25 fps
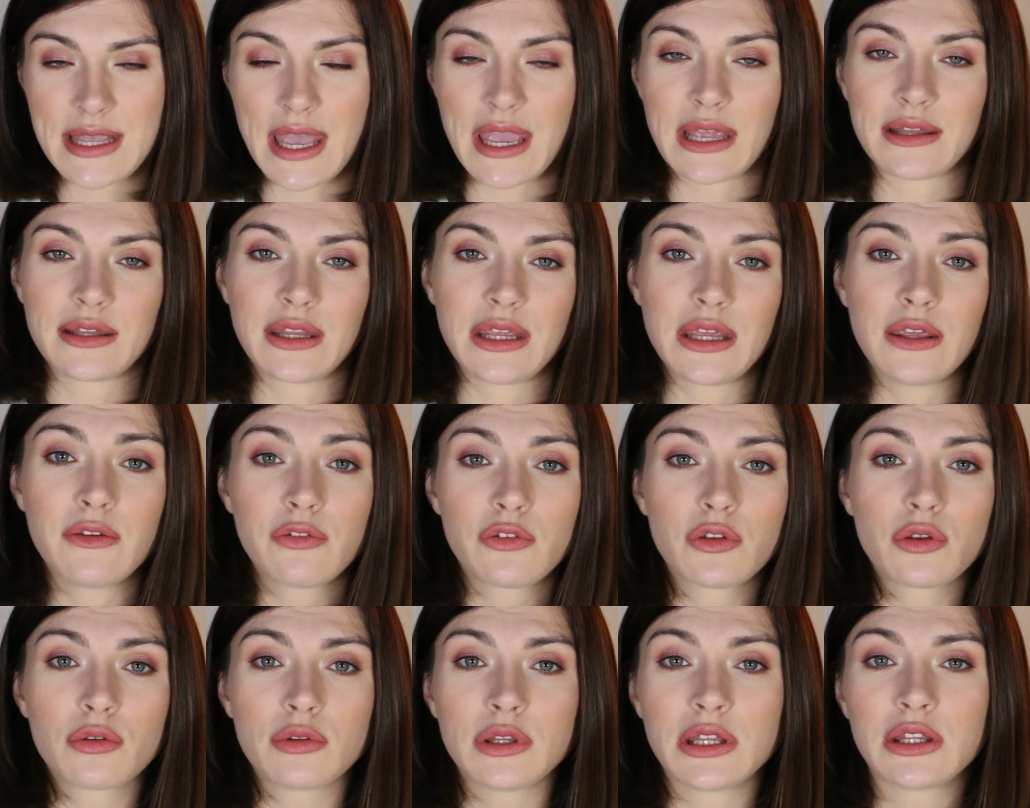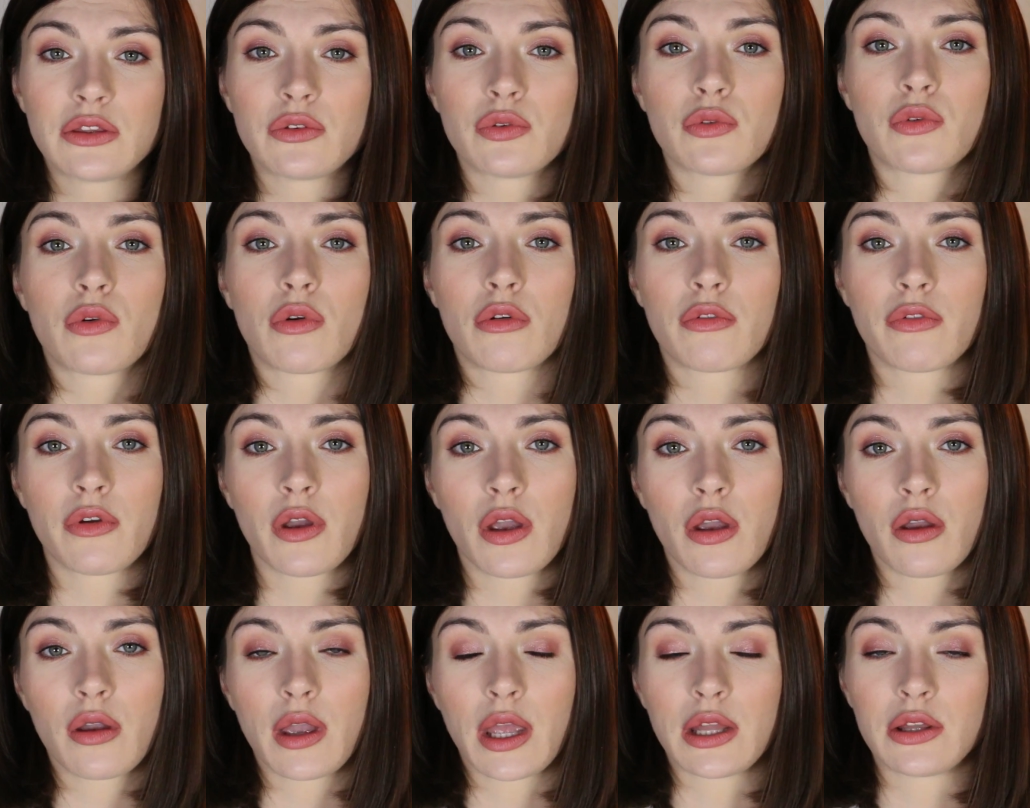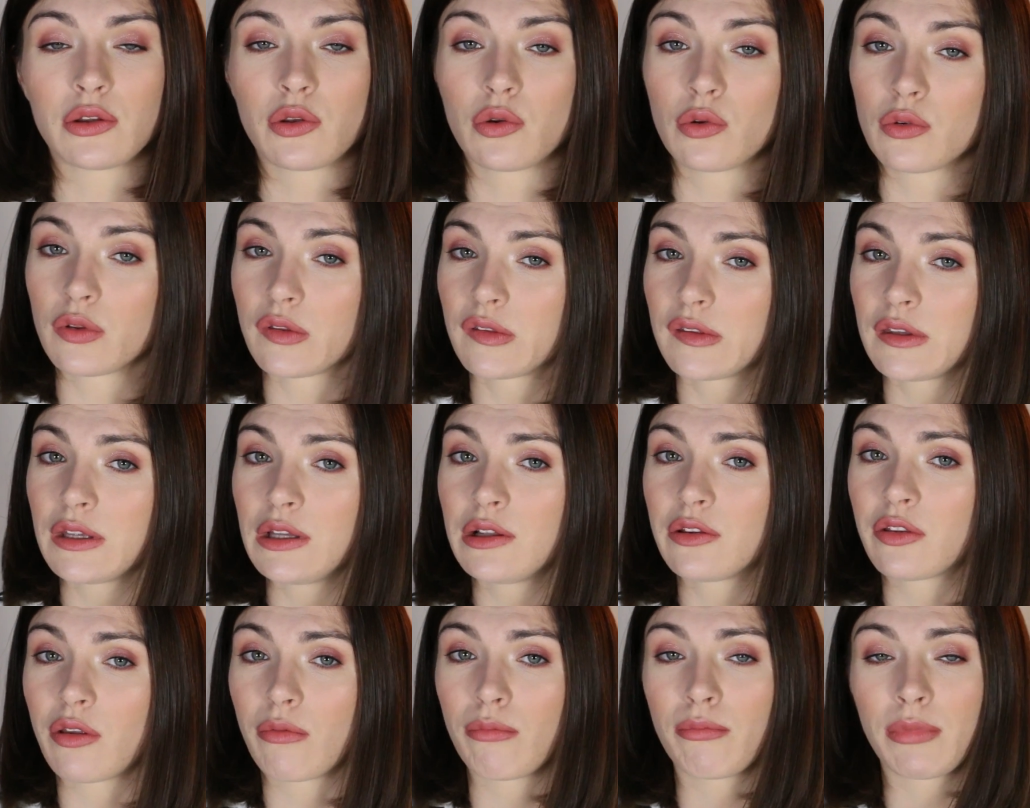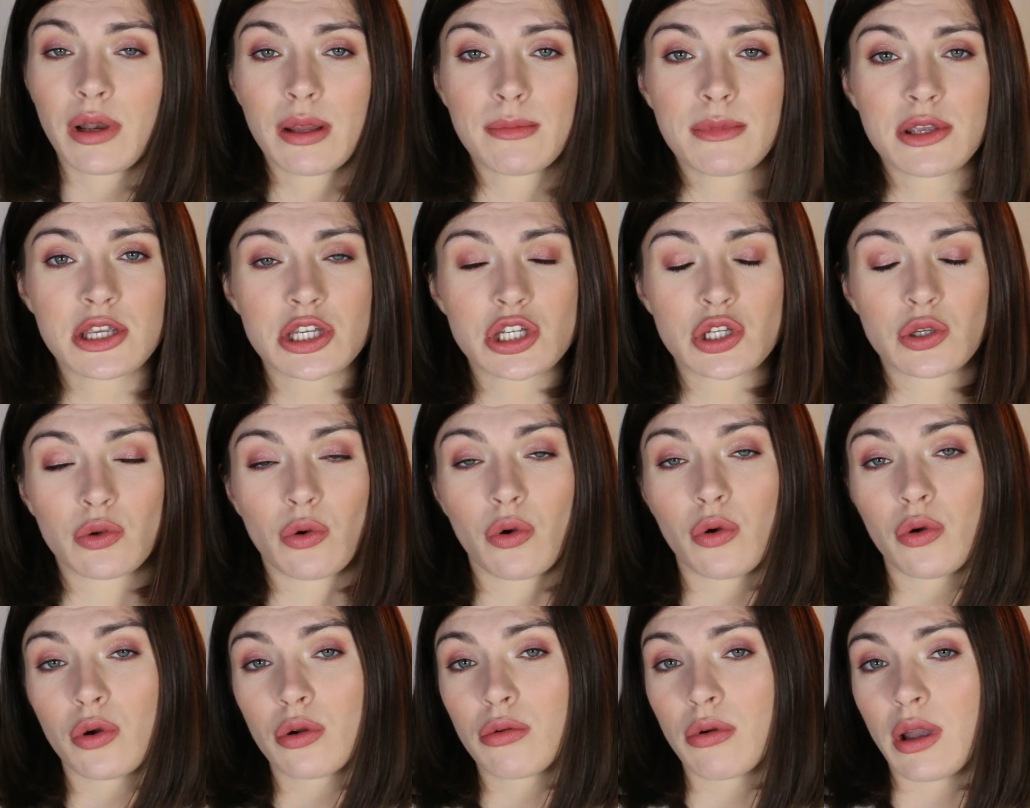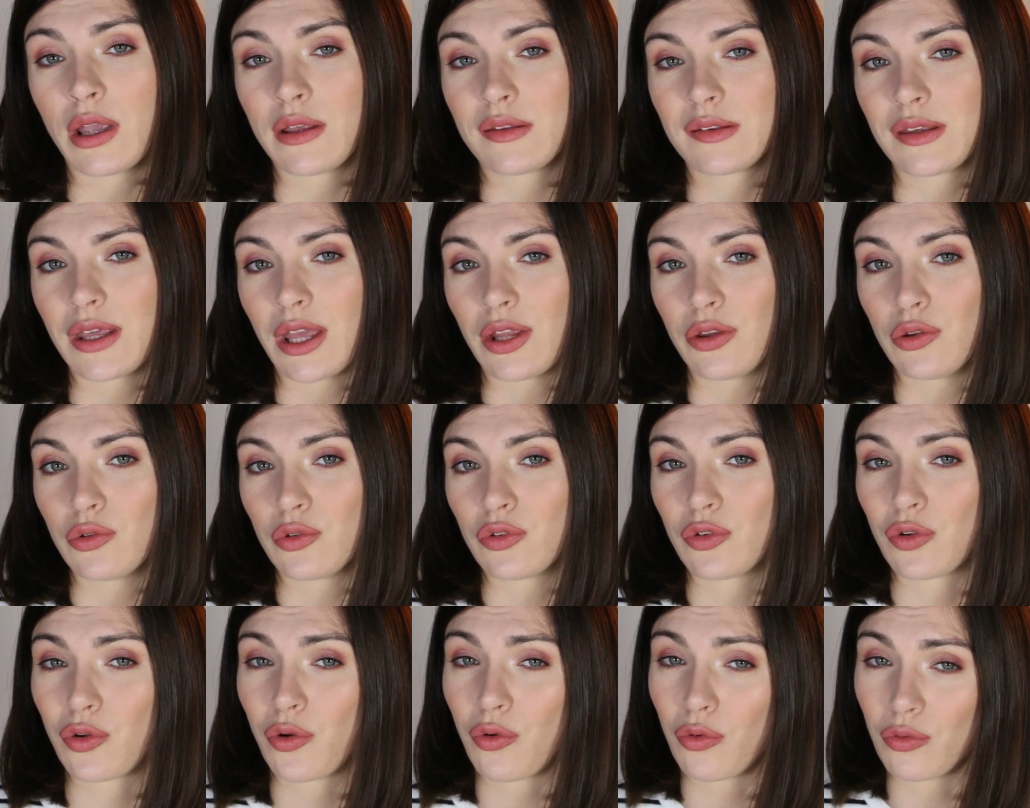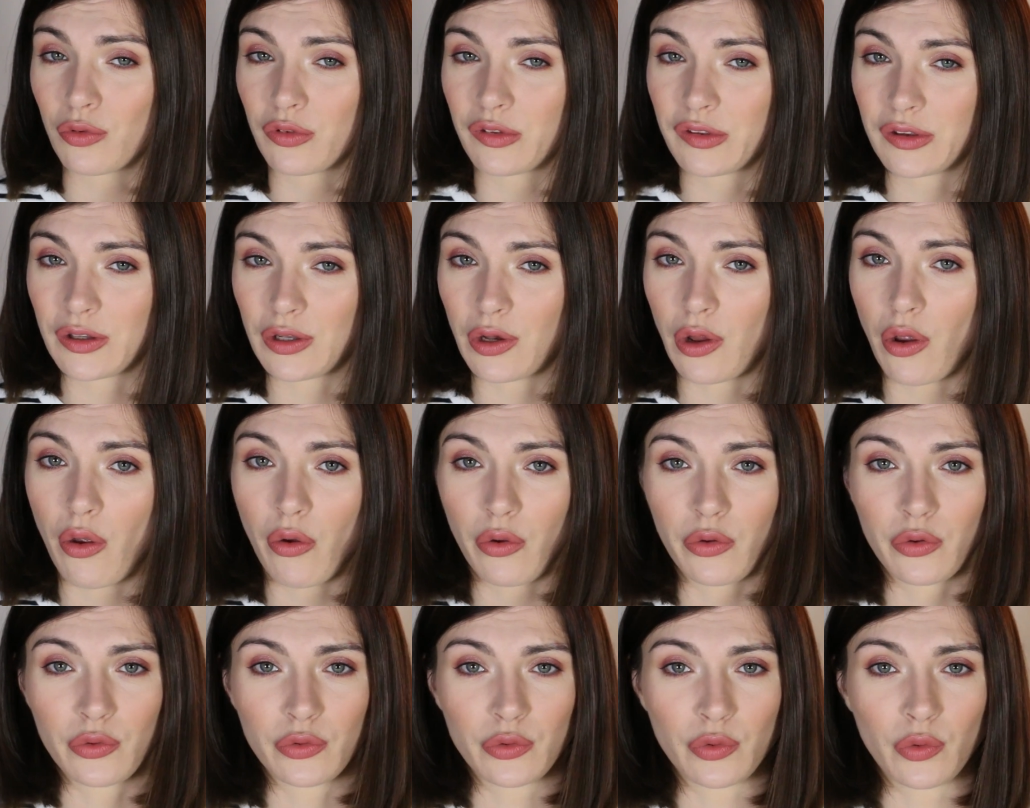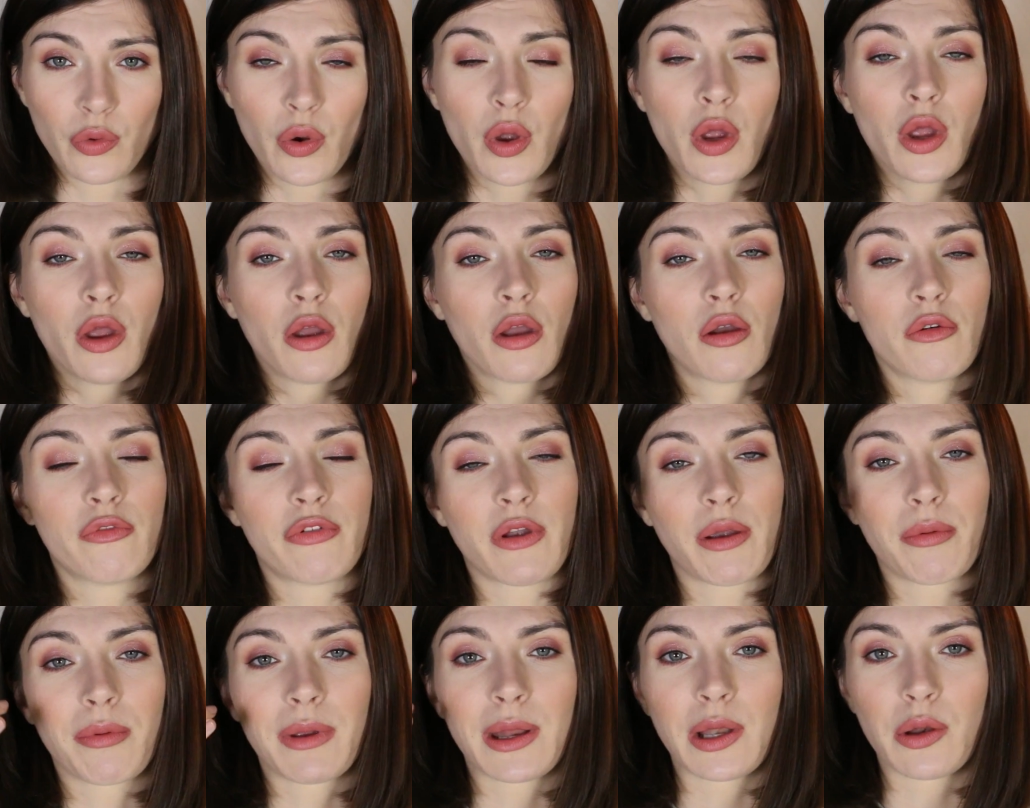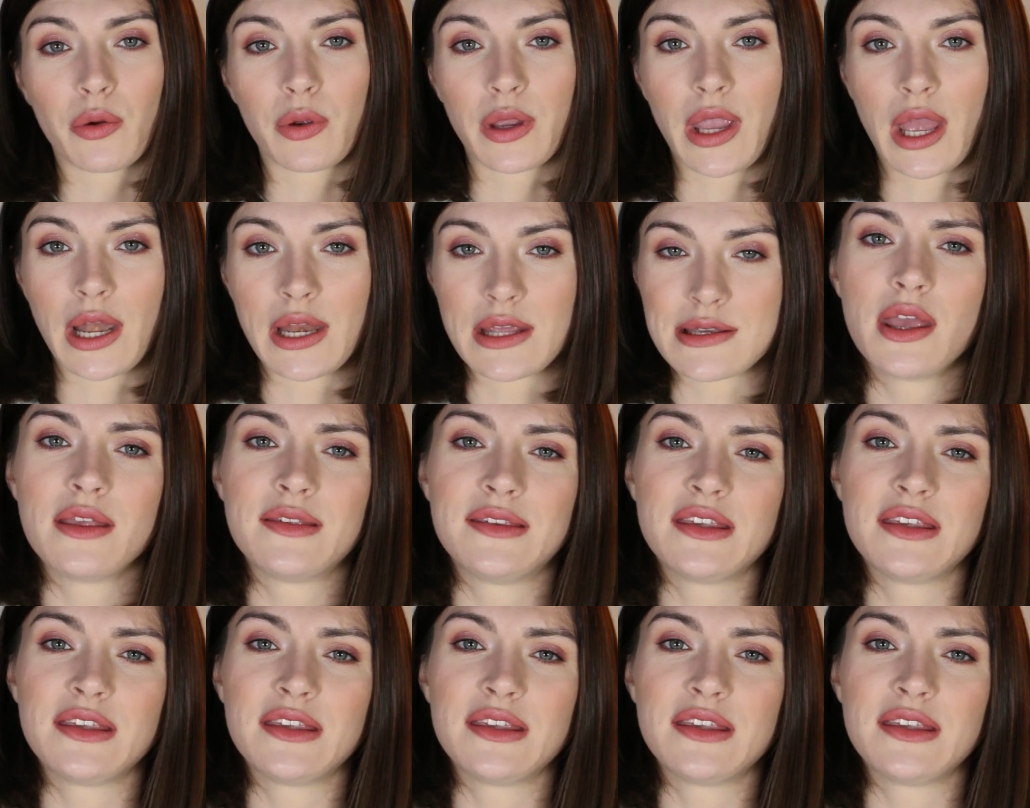and if you need to cover and conceal some blemish, you always can use a concealer, you know, very locally.